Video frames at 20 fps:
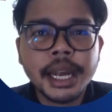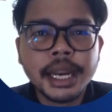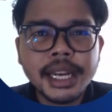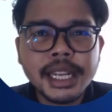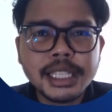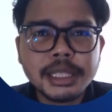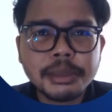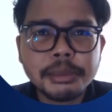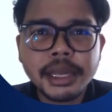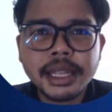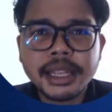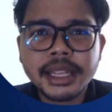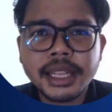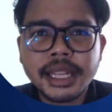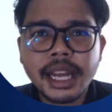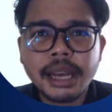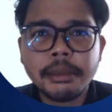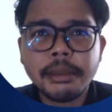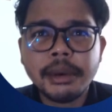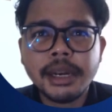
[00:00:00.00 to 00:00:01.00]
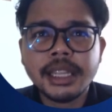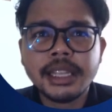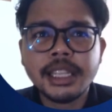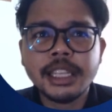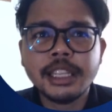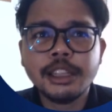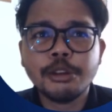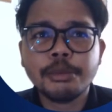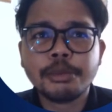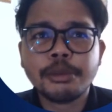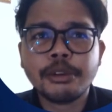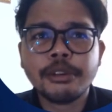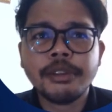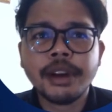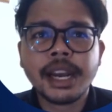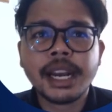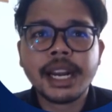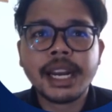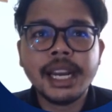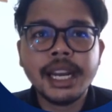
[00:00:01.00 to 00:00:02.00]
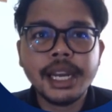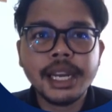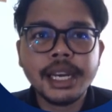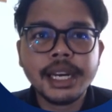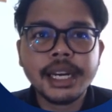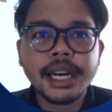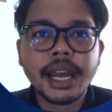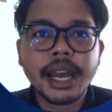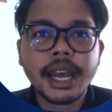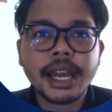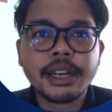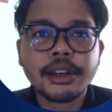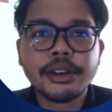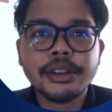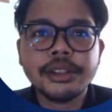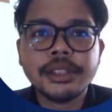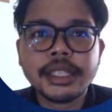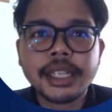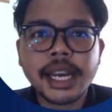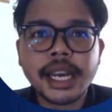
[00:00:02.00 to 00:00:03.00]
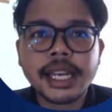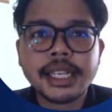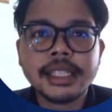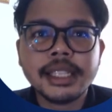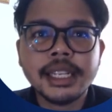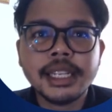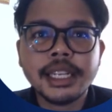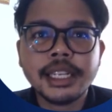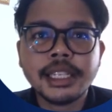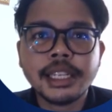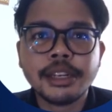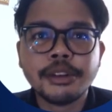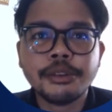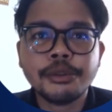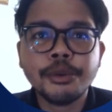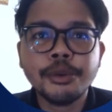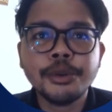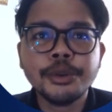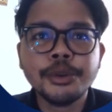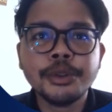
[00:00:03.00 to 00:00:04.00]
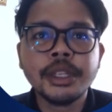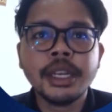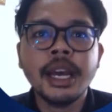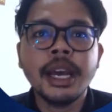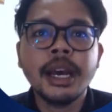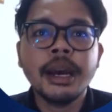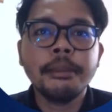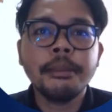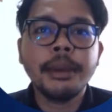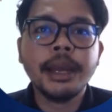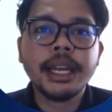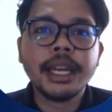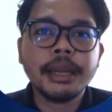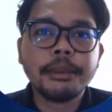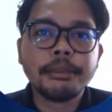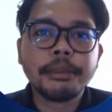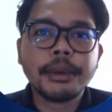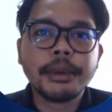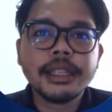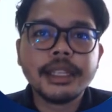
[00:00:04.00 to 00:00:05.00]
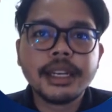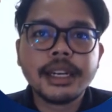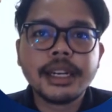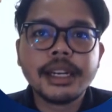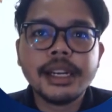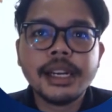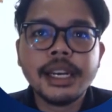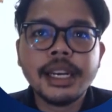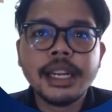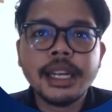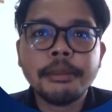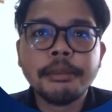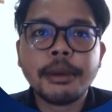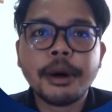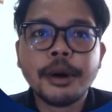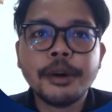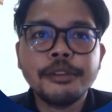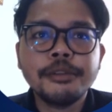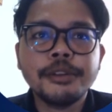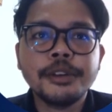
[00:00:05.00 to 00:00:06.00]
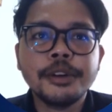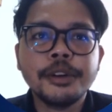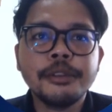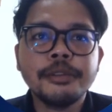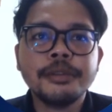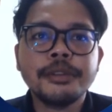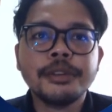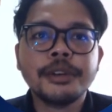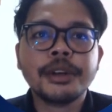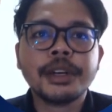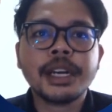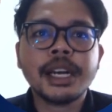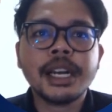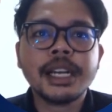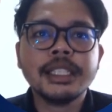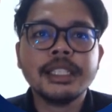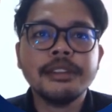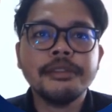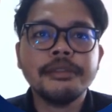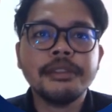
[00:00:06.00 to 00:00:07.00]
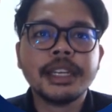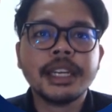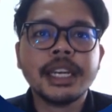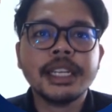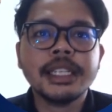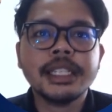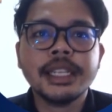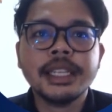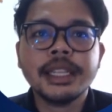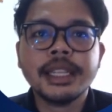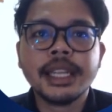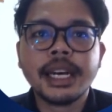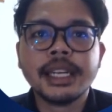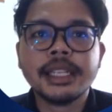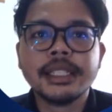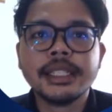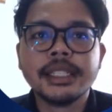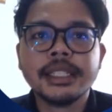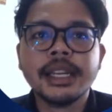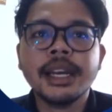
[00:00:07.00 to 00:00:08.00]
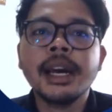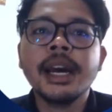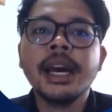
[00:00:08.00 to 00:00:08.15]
This method ability to provide clear and concise decision rules make it particularly powerful for classification tasks.